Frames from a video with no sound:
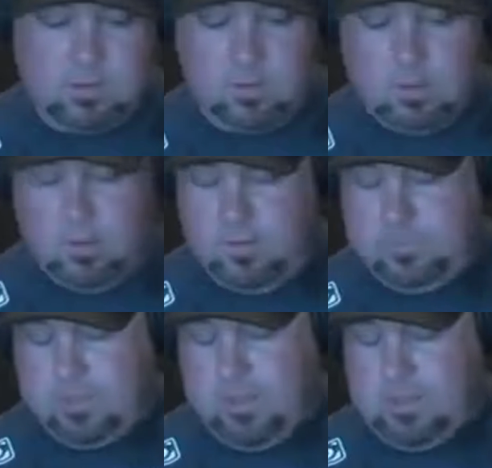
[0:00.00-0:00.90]
is
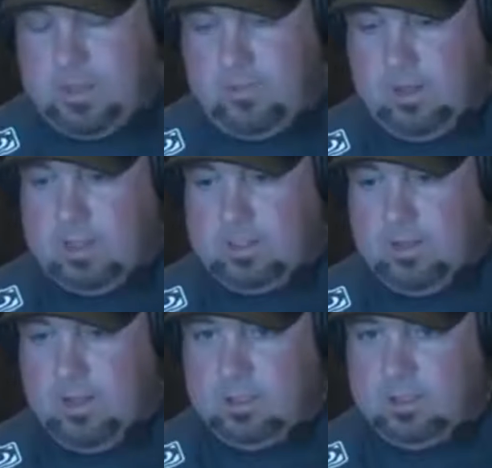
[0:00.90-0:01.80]
is having
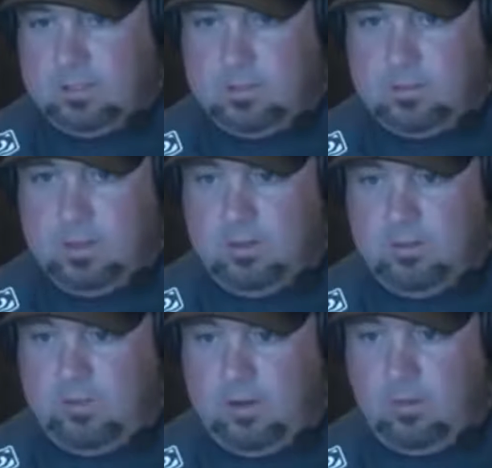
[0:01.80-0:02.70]
guys eligible to be able to
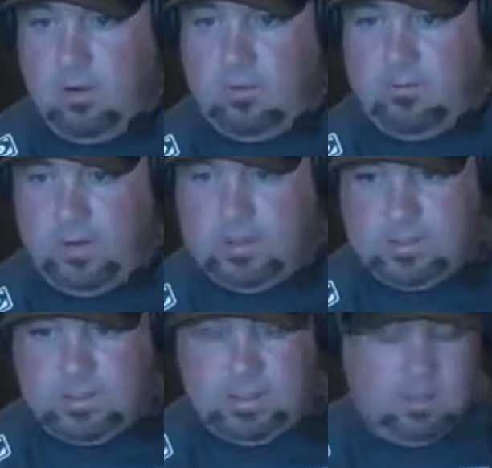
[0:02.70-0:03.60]
fight wherever a
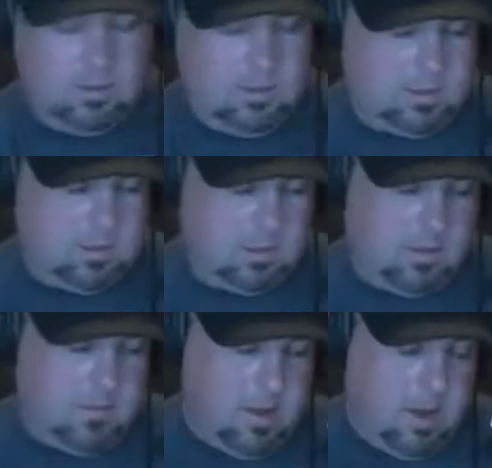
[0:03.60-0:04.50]
fight's needed. So